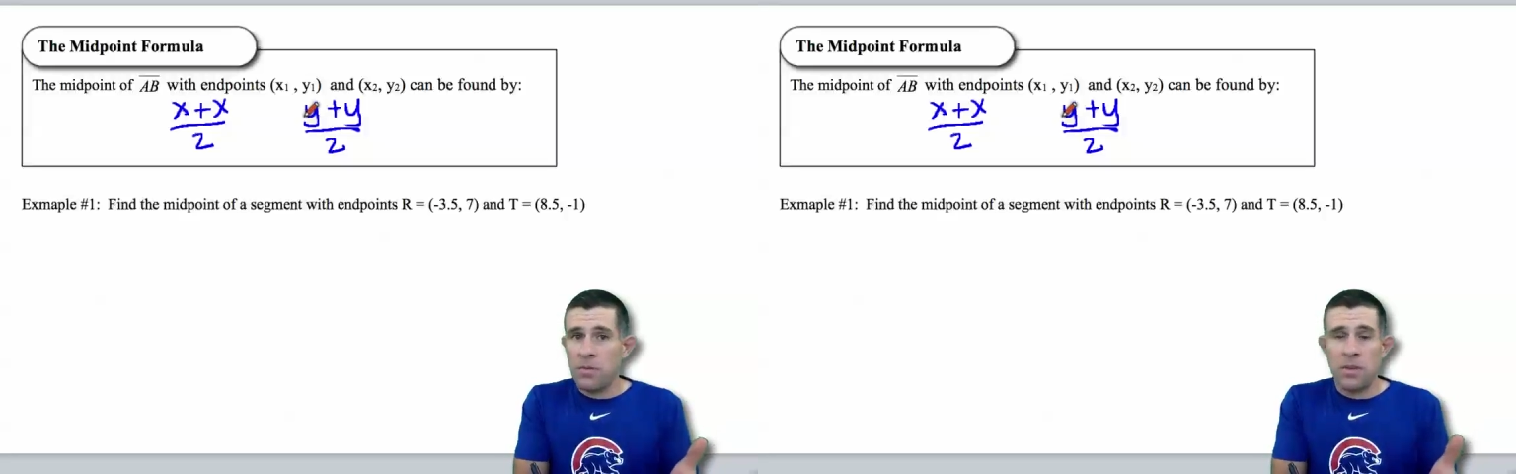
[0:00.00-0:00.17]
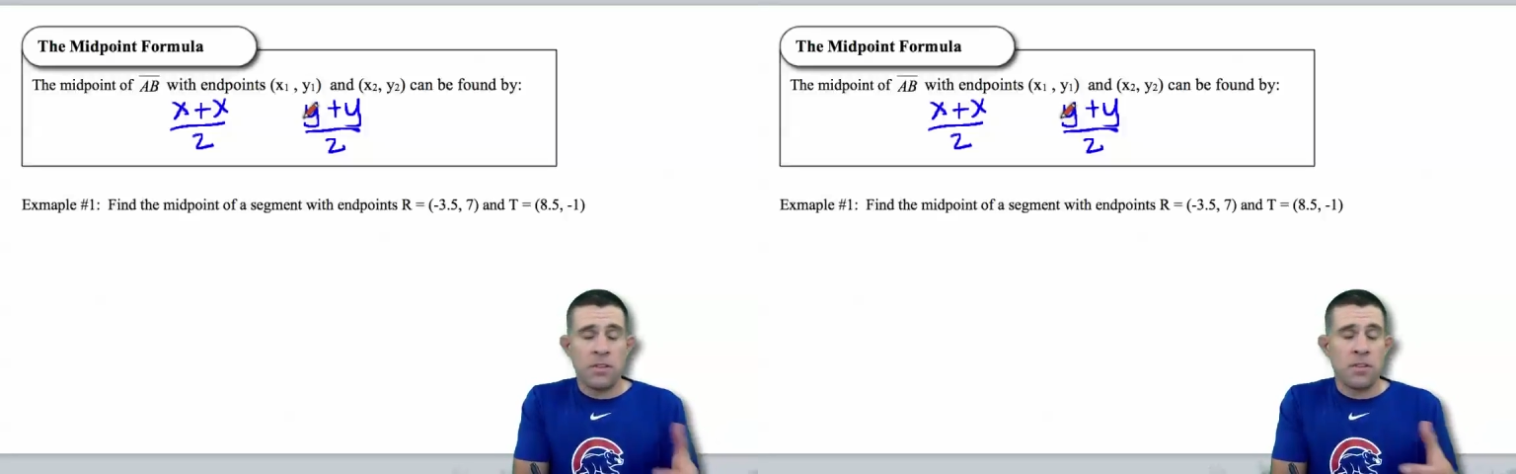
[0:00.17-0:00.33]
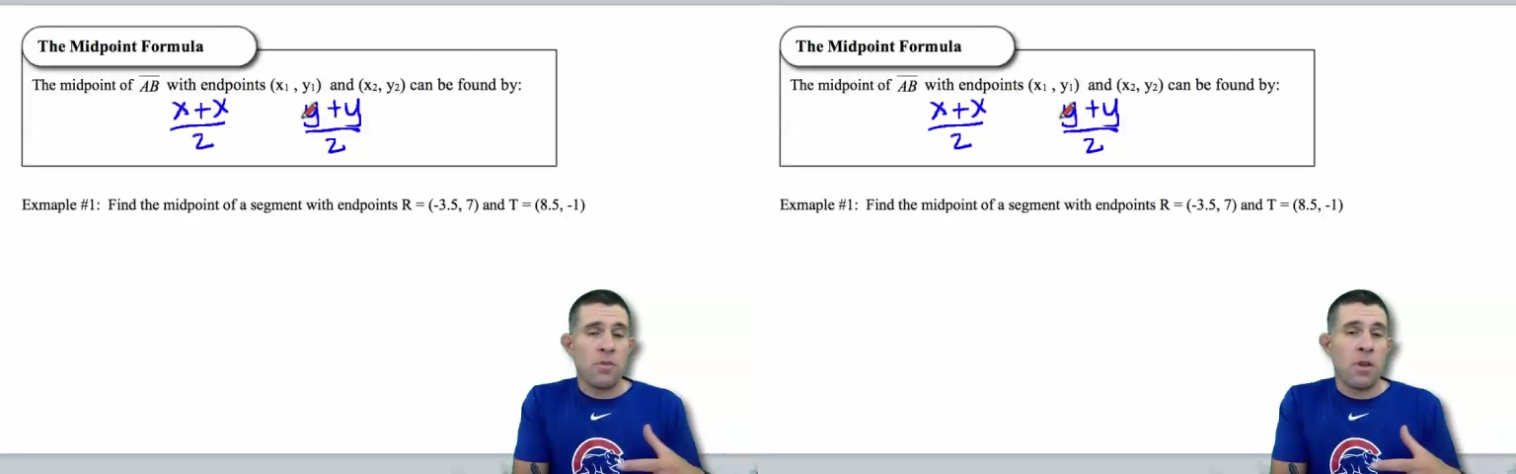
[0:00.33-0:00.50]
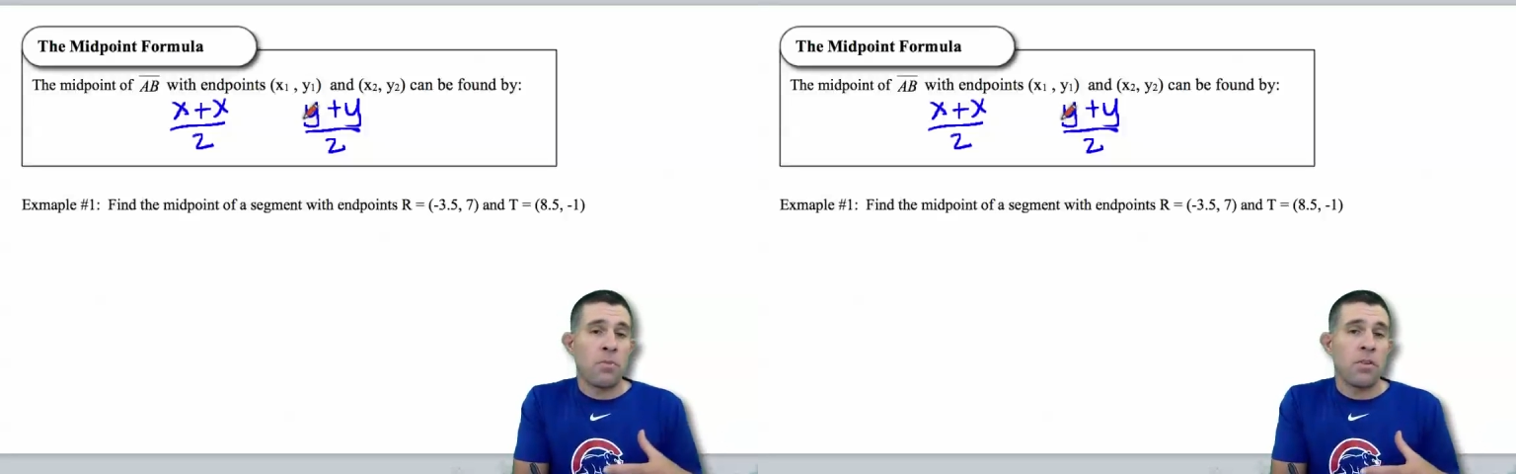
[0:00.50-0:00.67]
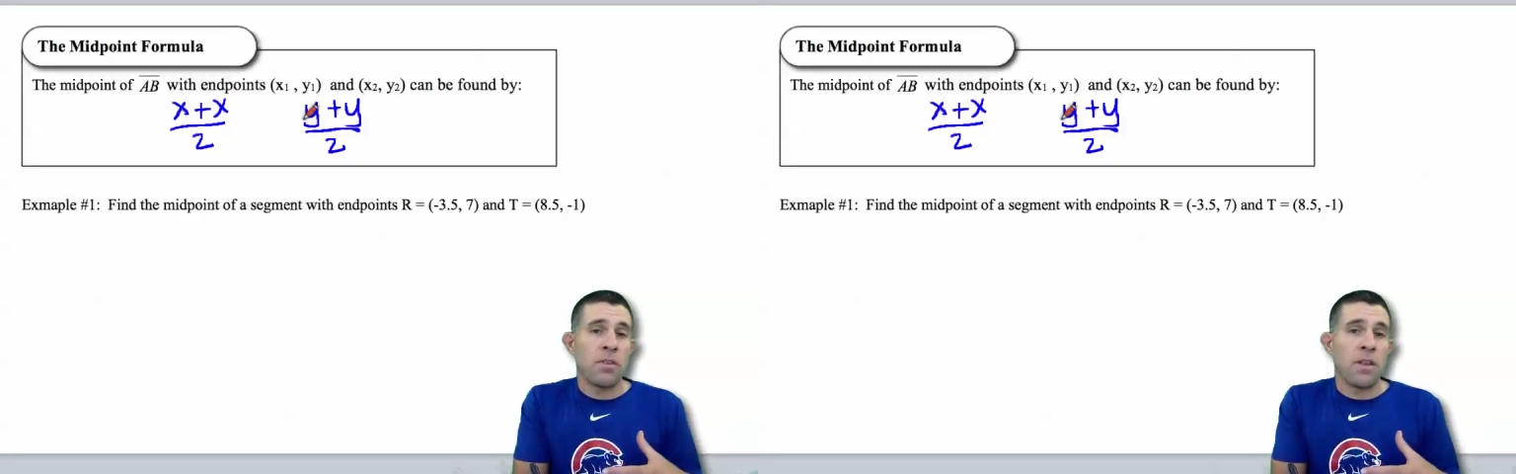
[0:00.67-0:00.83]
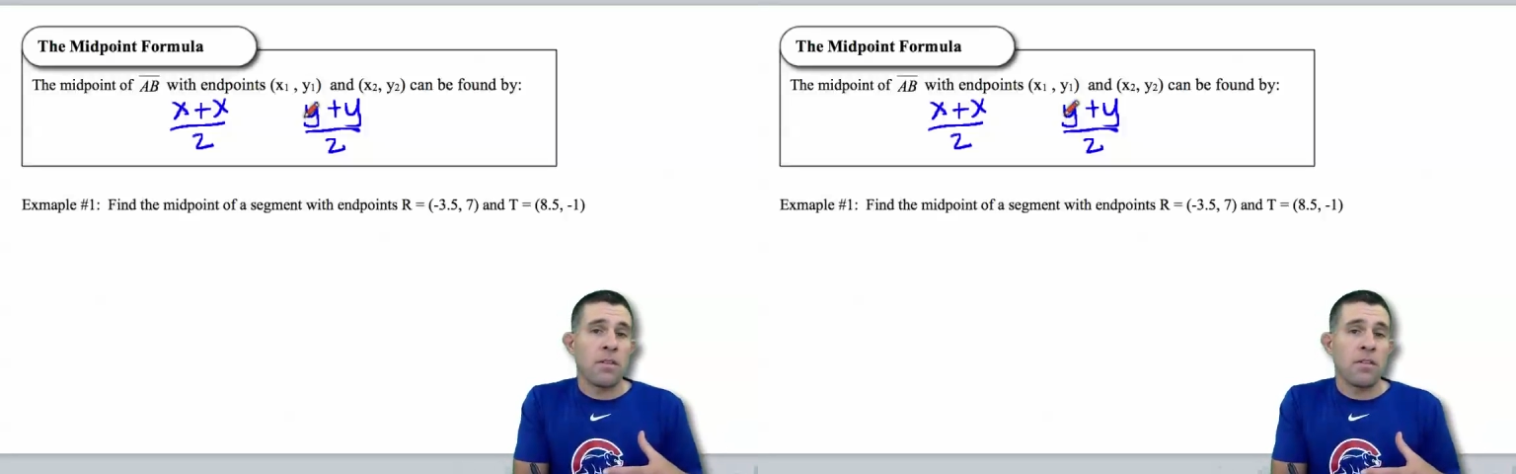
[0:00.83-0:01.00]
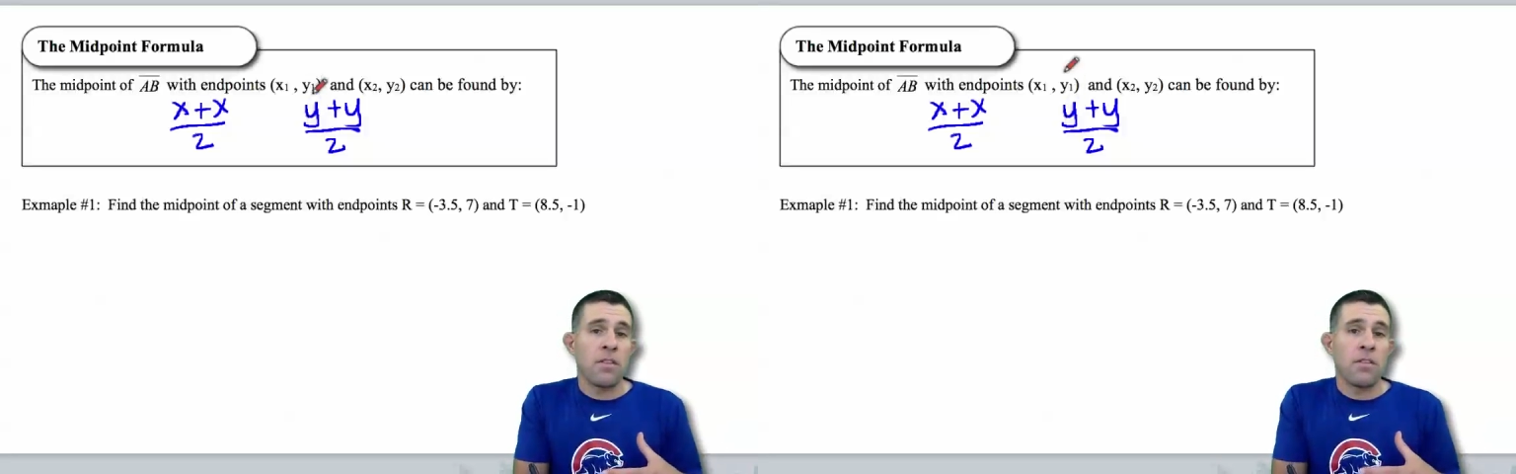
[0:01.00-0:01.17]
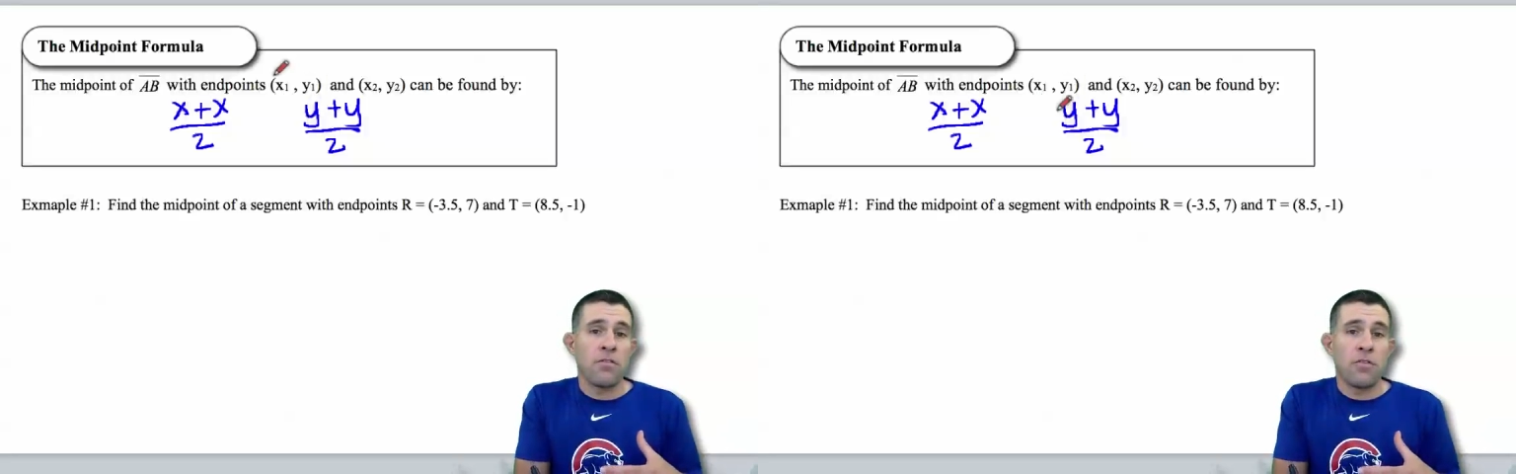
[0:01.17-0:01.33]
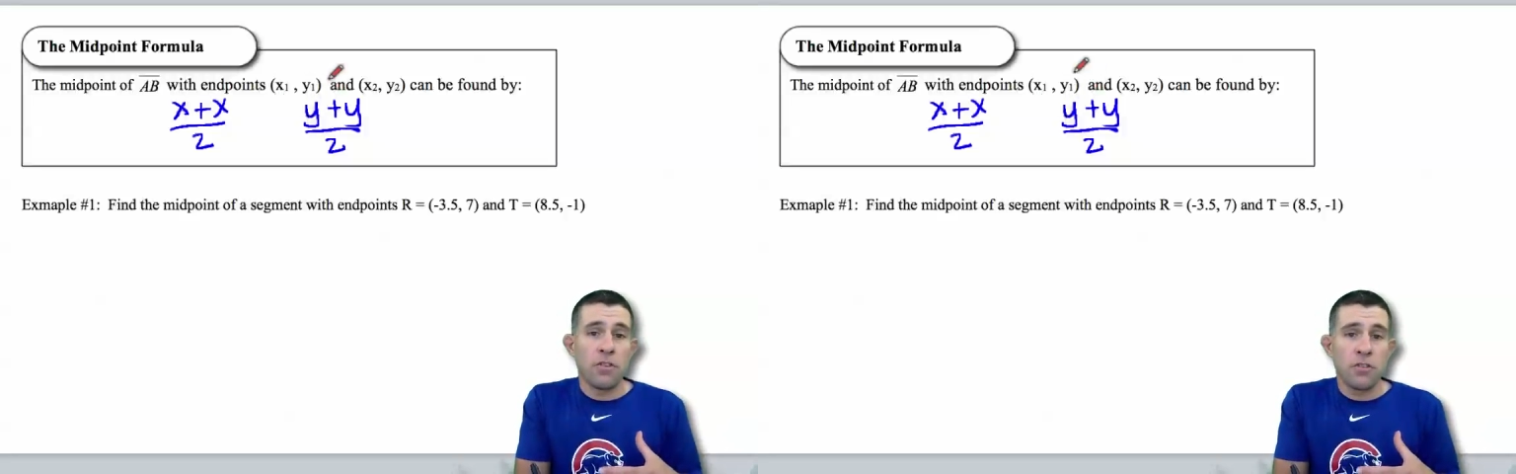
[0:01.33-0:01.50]
It just represents the
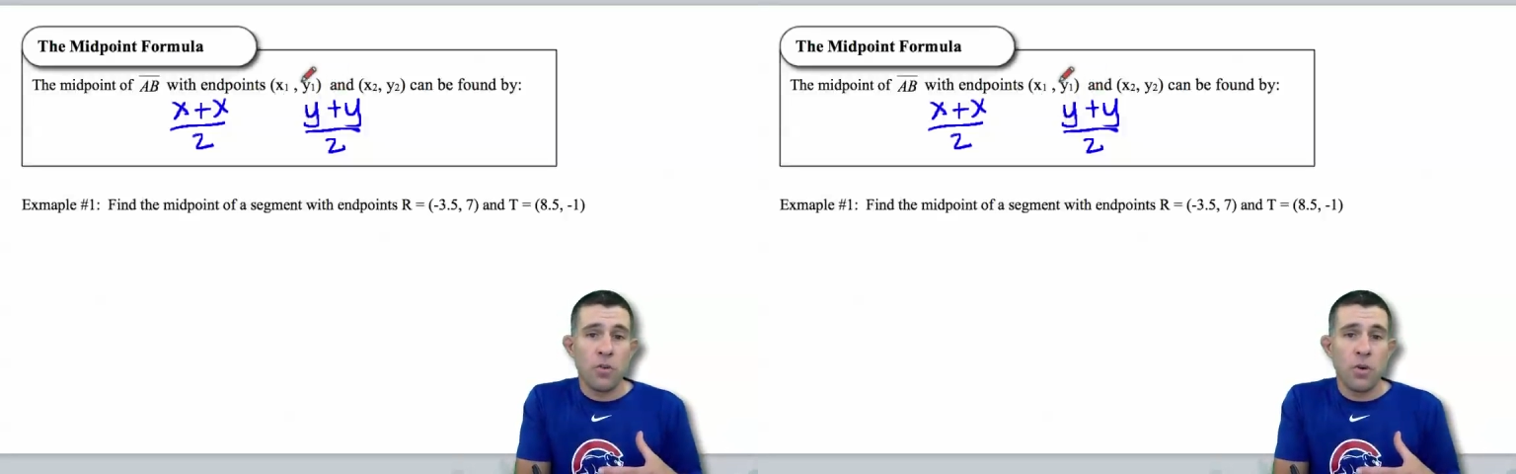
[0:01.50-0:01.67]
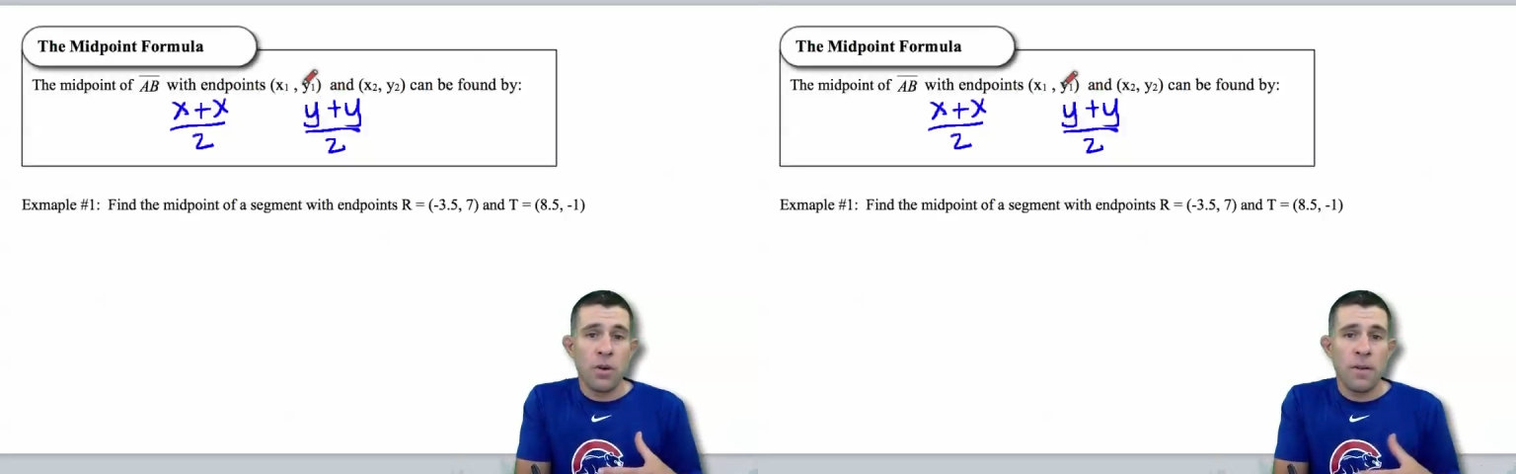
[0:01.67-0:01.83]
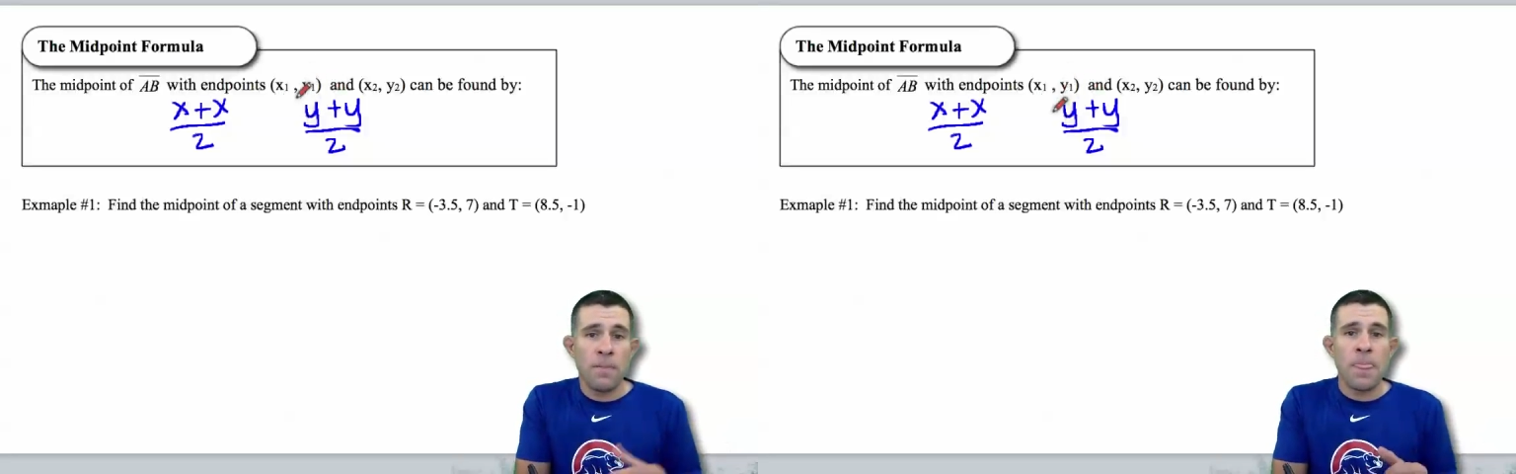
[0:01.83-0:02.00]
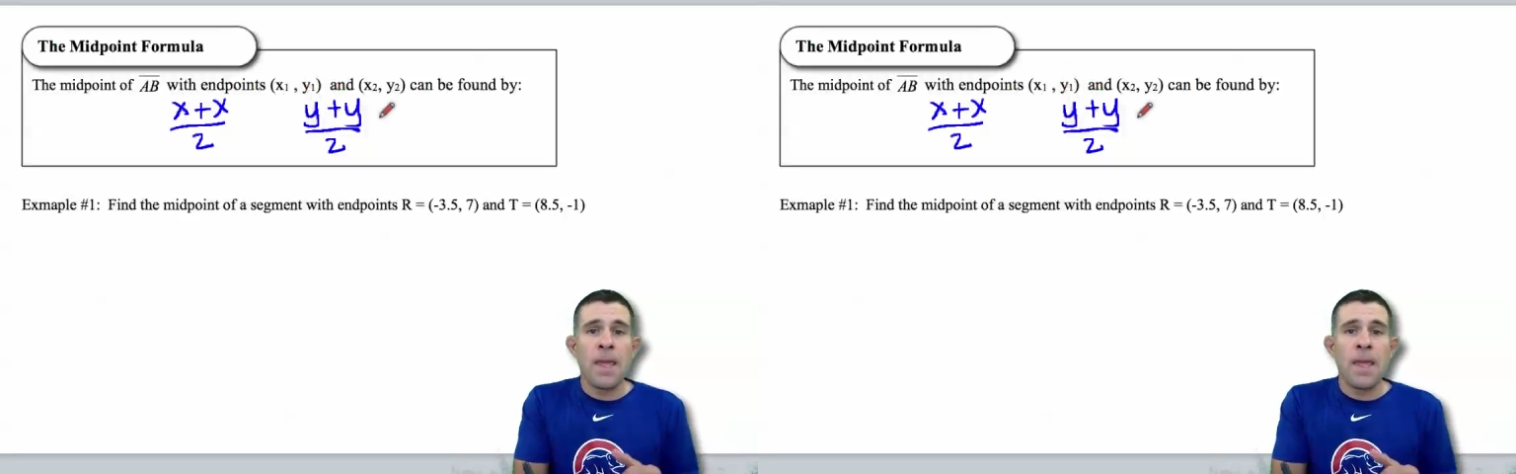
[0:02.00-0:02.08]
first coordinate